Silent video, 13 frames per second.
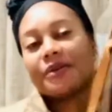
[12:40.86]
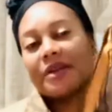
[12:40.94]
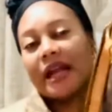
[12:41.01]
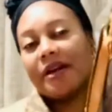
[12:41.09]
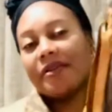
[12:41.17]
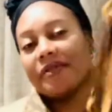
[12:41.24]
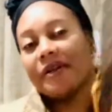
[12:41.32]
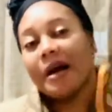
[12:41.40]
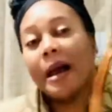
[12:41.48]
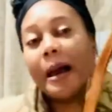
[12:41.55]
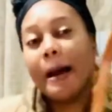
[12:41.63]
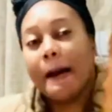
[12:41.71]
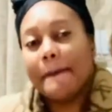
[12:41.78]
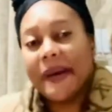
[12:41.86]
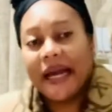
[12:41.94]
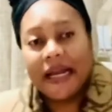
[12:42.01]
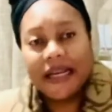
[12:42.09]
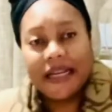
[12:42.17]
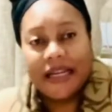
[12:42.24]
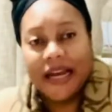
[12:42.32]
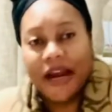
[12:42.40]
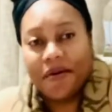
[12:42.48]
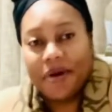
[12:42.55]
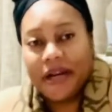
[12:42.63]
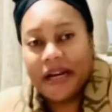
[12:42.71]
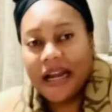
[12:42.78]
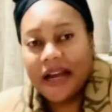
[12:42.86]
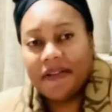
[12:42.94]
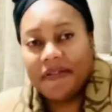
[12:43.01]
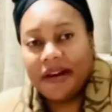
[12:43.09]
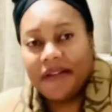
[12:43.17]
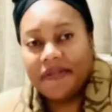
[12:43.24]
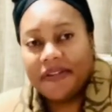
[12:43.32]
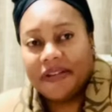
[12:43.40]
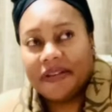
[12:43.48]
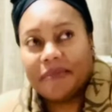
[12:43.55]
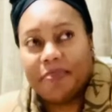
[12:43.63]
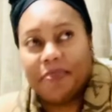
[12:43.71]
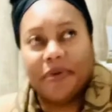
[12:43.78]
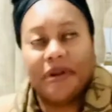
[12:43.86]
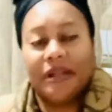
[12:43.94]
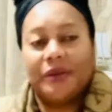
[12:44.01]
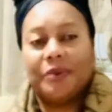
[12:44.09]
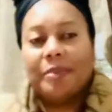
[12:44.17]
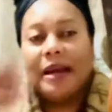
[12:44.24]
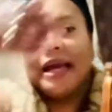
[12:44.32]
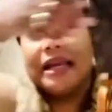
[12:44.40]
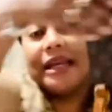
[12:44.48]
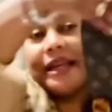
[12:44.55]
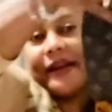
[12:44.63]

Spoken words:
kind of bag. I really love this little bag.